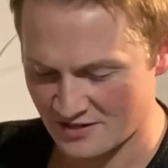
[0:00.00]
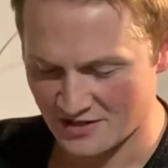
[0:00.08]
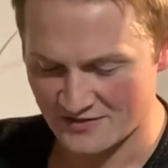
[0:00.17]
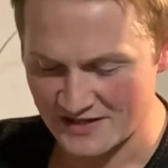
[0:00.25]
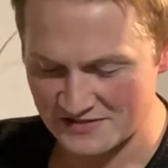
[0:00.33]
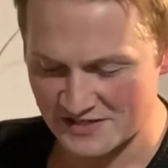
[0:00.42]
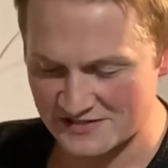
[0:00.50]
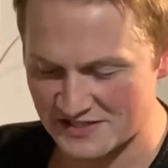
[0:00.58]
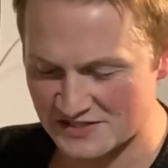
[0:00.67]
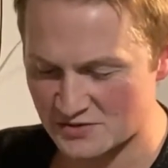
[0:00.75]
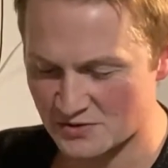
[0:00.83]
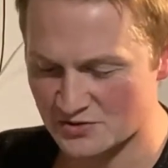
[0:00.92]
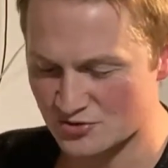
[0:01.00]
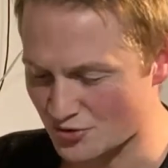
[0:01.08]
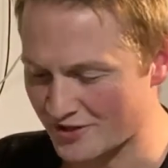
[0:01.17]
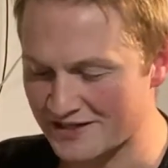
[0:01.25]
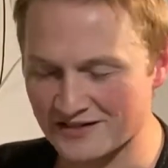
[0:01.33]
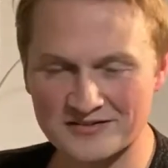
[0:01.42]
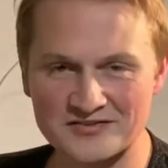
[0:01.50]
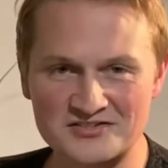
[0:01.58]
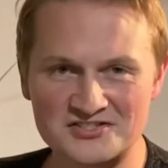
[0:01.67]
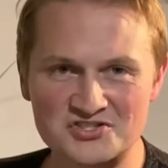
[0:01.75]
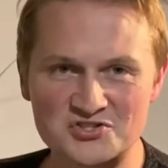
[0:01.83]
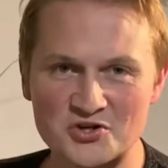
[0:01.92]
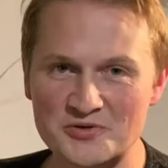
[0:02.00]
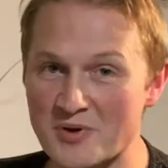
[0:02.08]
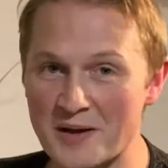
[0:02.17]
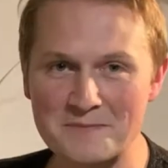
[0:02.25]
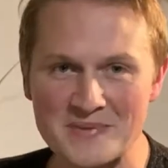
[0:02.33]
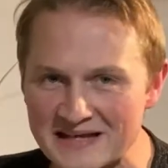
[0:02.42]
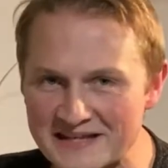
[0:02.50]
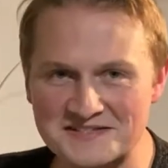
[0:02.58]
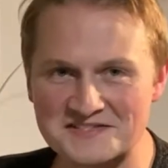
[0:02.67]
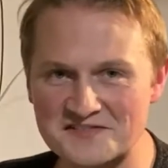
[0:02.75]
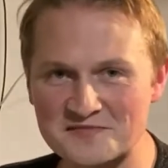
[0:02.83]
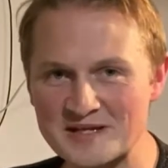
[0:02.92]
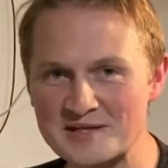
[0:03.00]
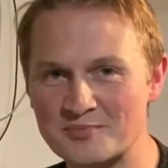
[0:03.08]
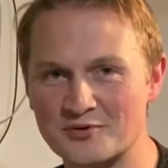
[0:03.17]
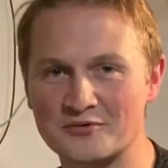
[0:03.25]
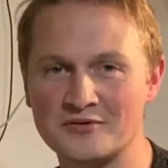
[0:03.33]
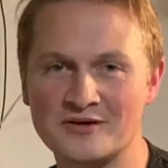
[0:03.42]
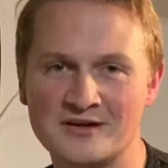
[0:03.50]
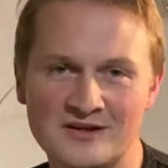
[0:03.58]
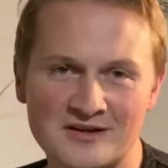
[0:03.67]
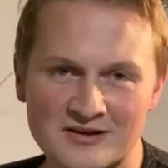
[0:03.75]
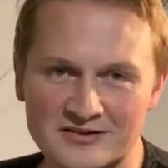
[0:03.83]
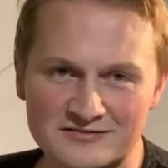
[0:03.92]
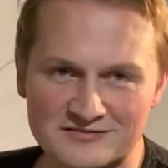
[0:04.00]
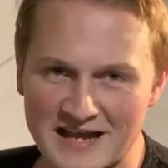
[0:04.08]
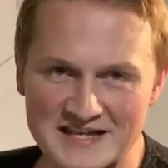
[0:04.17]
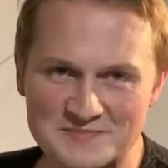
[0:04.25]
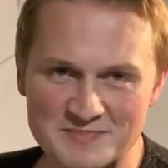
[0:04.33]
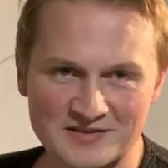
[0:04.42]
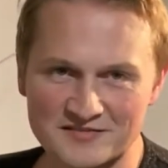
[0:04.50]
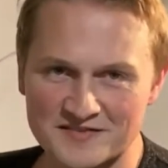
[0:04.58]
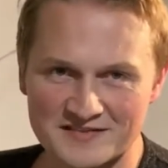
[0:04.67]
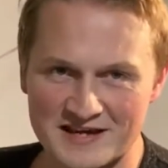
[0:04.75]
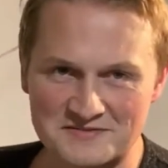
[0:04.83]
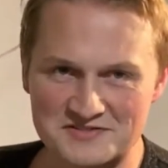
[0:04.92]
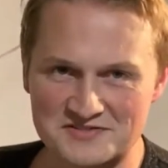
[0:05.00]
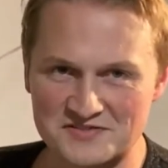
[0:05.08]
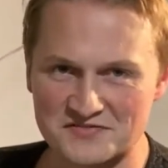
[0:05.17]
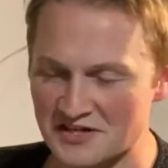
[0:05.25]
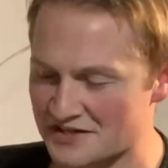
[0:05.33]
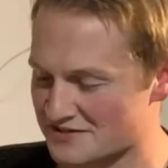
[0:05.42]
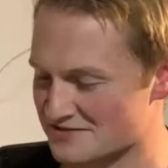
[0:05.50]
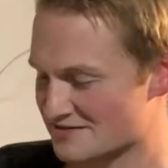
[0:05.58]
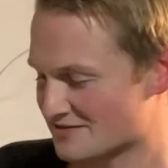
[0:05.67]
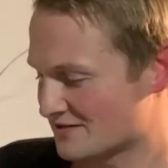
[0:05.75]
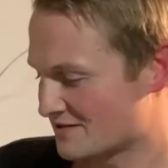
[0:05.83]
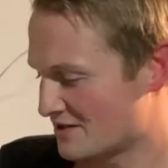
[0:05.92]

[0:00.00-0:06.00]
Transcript: And that turns into a drink that's enjoyed by millions of people and has been for thousands of years.